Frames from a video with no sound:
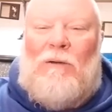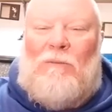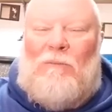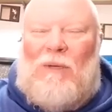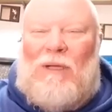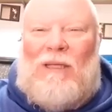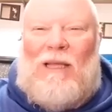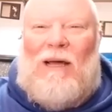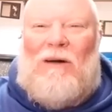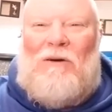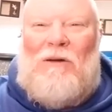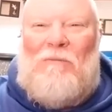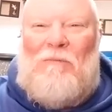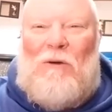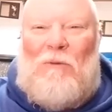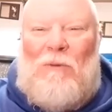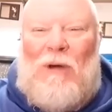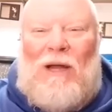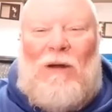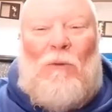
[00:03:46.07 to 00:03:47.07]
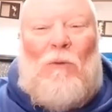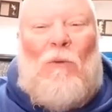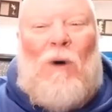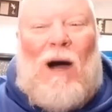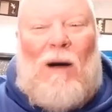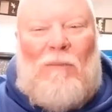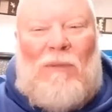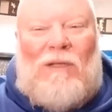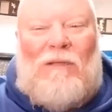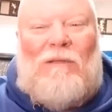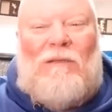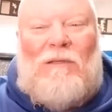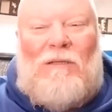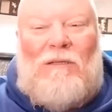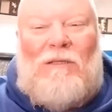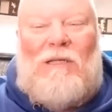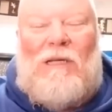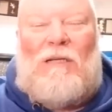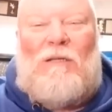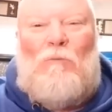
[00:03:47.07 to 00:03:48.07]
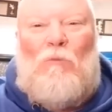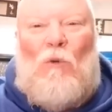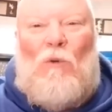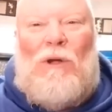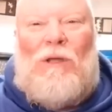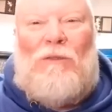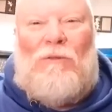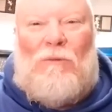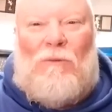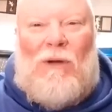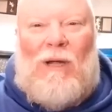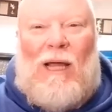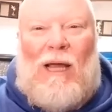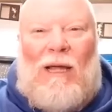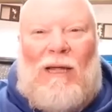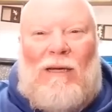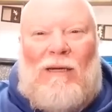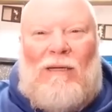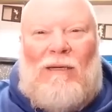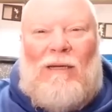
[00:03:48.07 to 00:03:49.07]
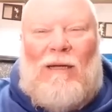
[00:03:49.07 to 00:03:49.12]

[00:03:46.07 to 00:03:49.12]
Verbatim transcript: but that limit weighed a whopping 6.38.